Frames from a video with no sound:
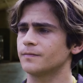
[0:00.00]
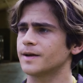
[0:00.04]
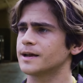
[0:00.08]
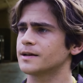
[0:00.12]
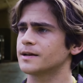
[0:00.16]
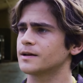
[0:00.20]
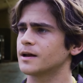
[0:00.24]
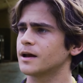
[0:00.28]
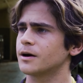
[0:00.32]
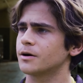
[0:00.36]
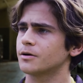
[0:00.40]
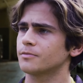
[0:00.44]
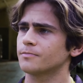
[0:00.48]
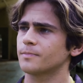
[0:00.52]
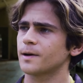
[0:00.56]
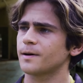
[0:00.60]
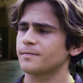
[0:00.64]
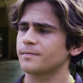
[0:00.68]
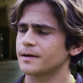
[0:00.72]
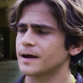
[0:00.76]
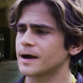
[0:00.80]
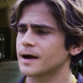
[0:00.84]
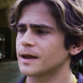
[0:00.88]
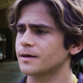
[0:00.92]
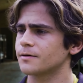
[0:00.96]
wanted to do
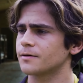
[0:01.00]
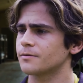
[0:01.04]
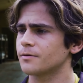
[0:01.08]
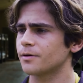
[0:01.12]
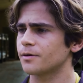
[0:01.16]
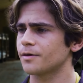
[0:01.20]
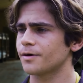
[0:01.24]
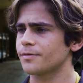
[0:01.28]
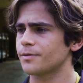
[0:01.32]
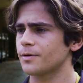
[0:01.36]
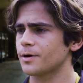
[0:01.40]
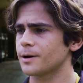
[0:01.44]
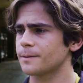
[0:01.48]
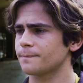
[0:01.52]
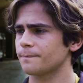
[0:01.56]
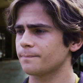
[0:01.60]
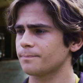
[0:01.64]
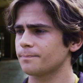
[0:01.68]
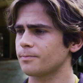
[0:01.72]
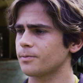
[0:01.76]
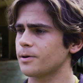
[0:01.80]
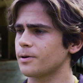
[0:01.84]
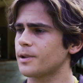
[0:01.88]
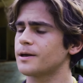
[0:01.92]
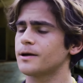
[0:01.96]
it. It was because
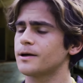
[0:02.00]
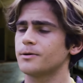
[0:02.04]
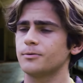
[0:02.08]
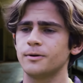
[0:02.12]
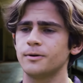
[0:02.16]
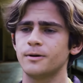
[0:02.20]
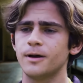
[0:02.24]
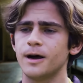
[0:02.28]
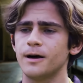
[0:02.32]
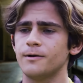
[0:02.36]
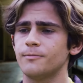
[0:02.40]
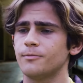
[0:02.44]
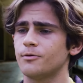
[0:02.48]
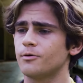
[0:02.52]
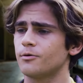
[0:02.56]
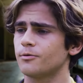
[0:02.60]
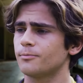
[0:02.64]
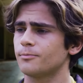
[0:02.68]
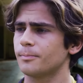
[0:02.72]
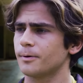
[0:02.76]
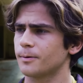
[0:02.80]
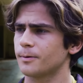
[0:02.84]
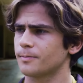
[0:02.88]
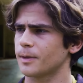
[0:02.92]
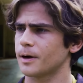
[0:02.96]
he felt like it was
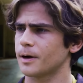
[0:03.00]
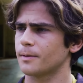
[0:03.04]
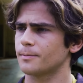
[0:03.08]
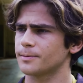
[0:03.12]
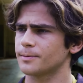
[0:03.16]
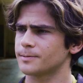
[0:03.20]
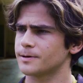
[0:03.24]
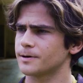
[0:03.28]
crueler to